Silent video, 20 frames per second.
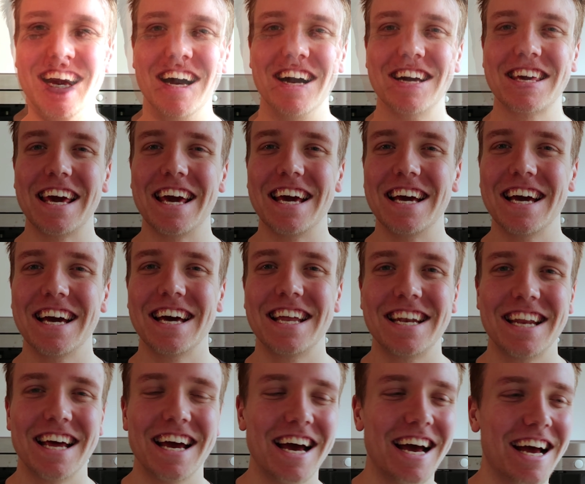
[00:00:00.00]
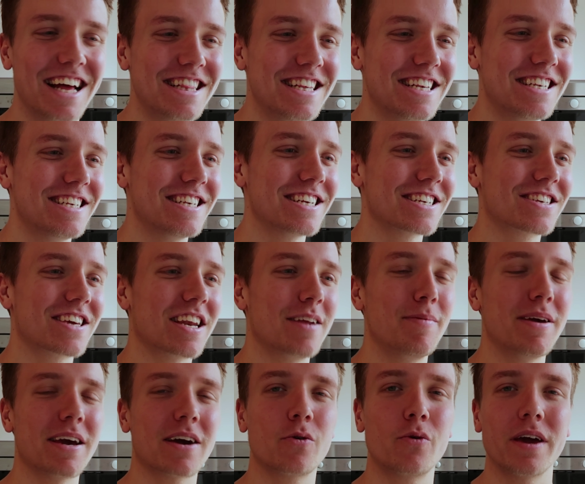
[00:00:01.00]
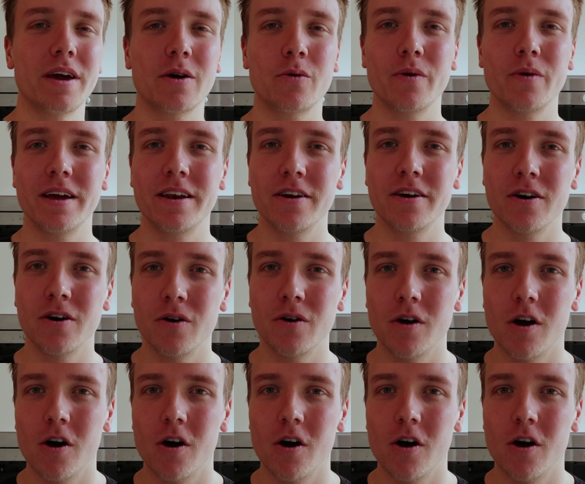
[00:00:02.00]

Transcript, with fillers: Okay, and uh, this is just gonna be a quick video